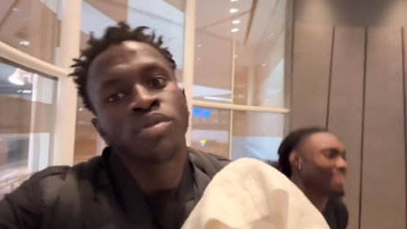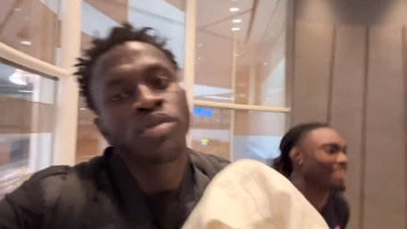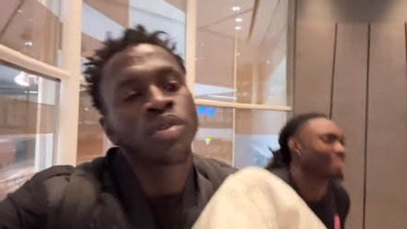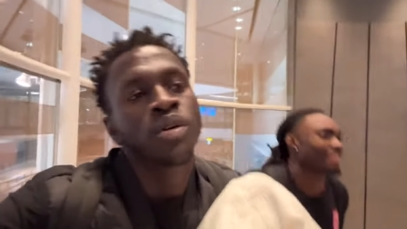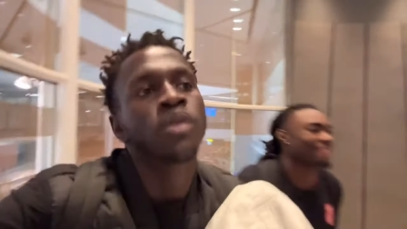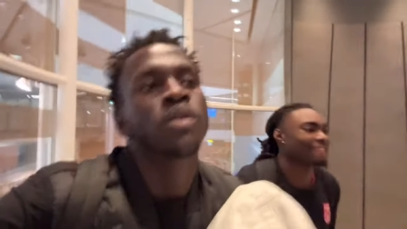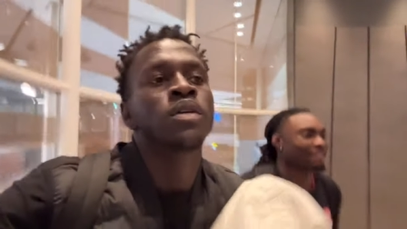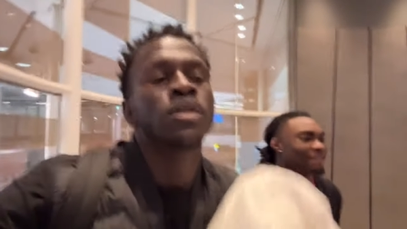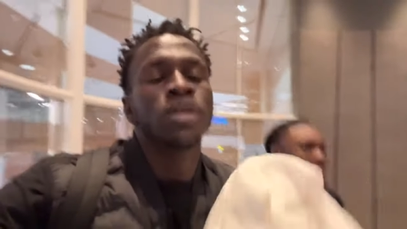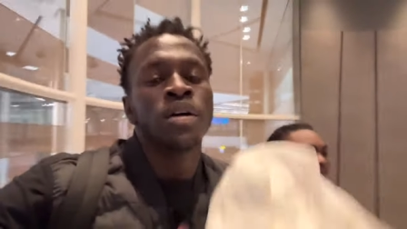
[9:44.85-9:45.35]

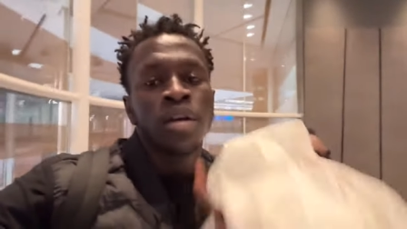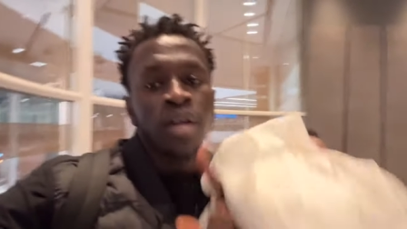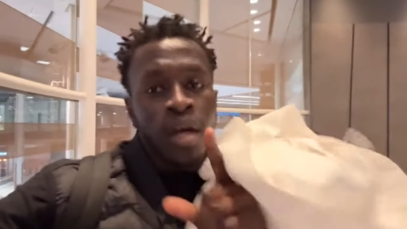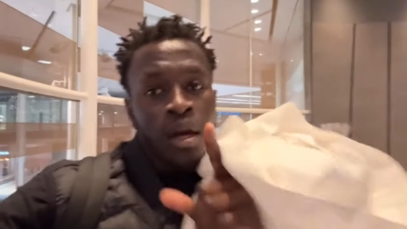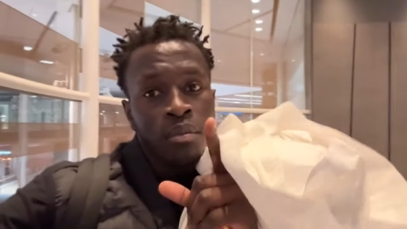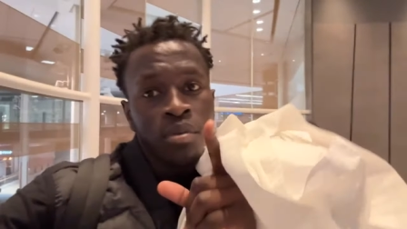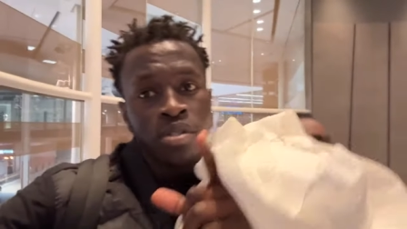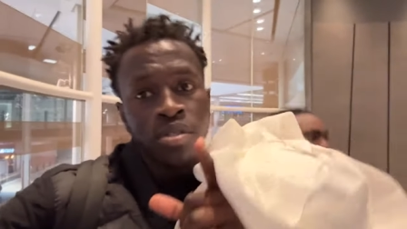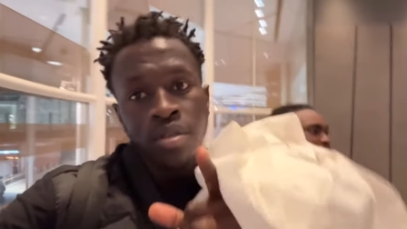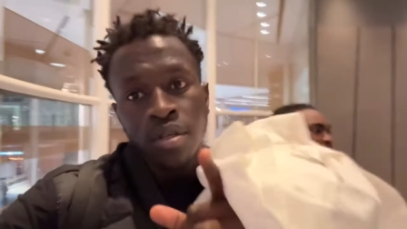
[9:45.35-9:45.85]
So let
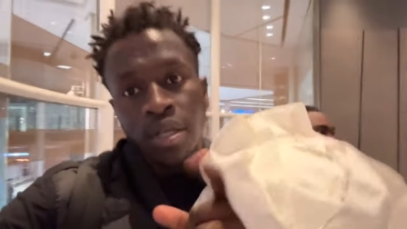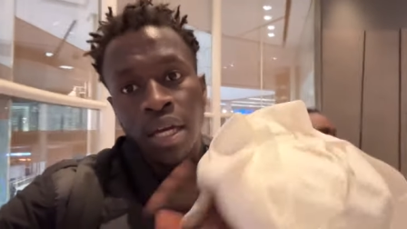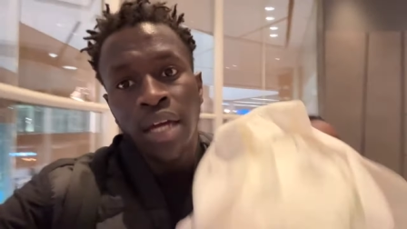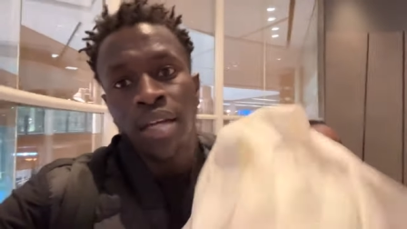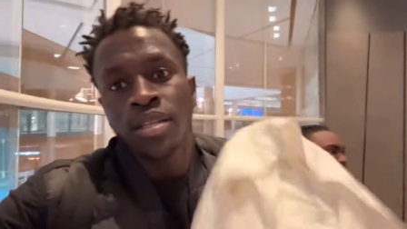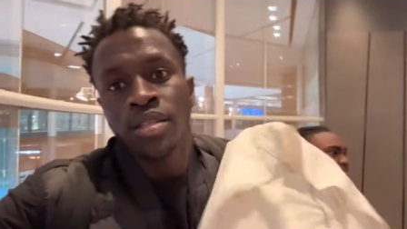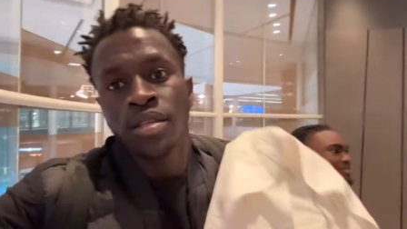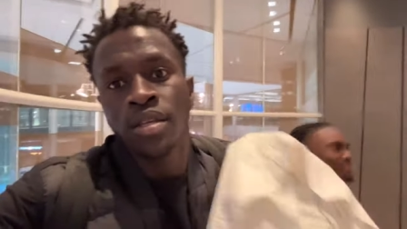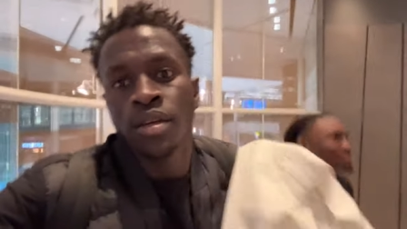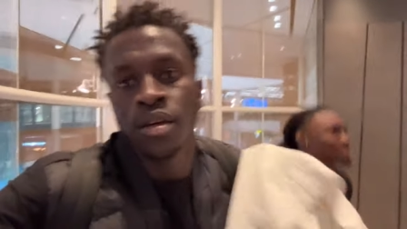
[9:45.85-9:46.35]
me see you
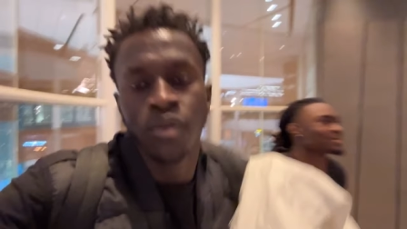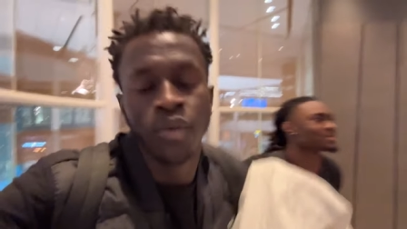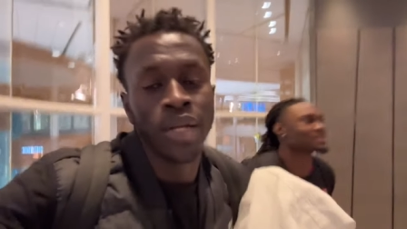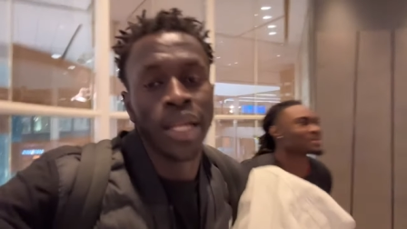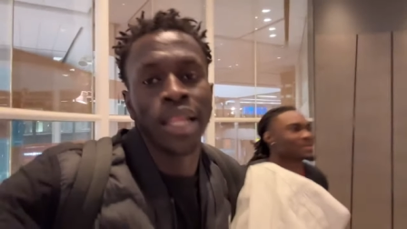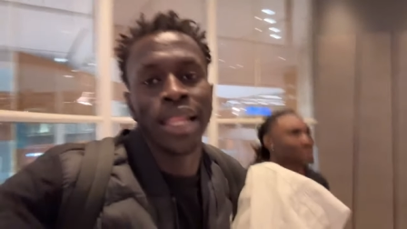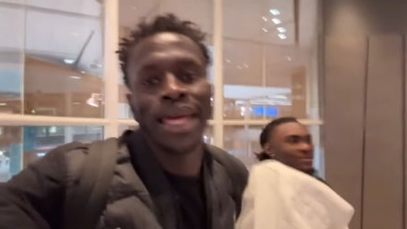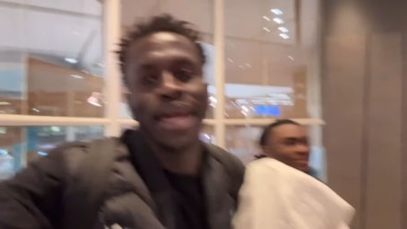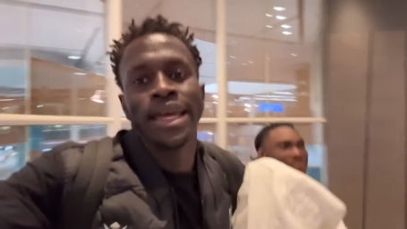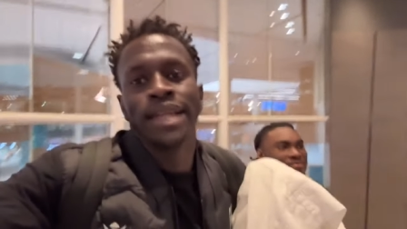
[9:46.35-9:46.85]
guys when
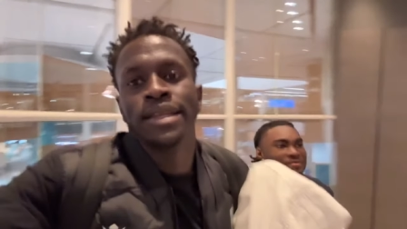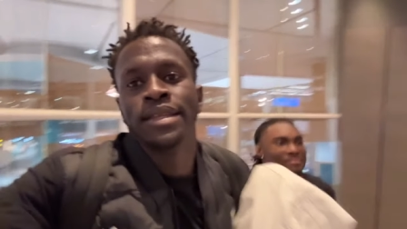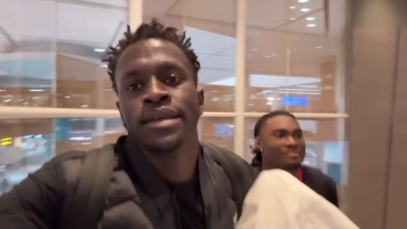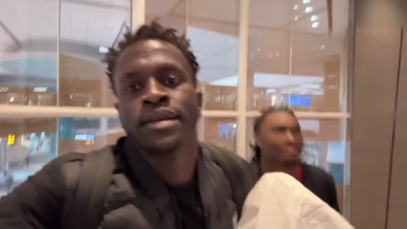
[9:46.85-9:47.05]
I land.